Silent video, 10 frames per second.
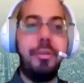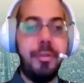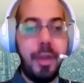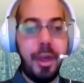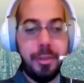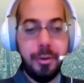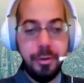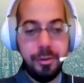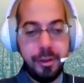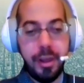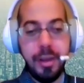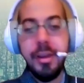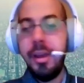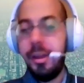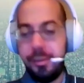much for that. There's
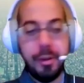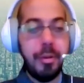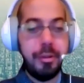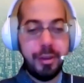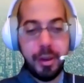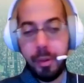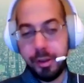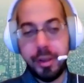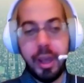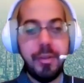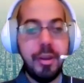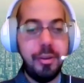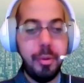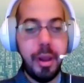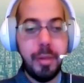so much that I want to dive
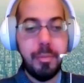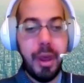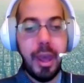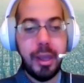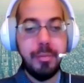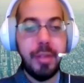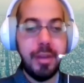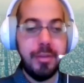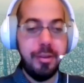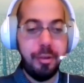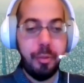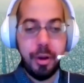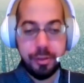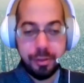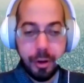into and unpack. I'm not even sure
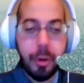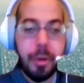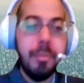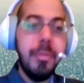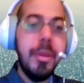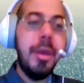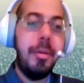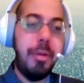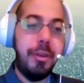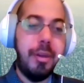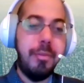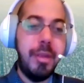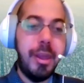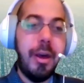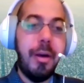where to start, but let
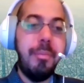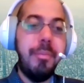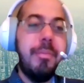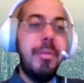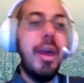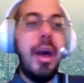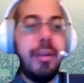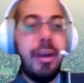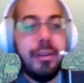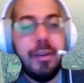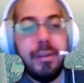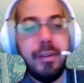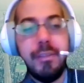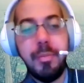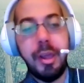
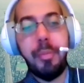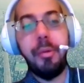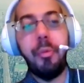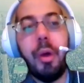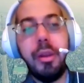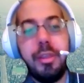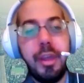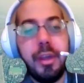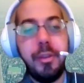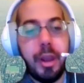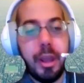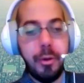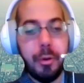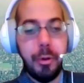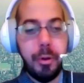me pick up on one thing that
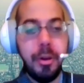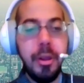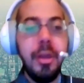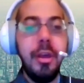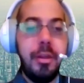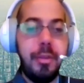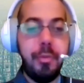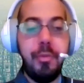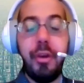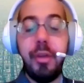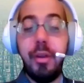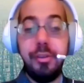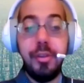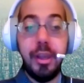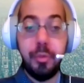I heard that really
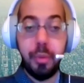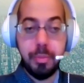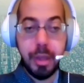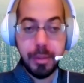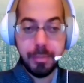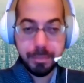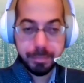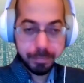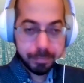resonated with me.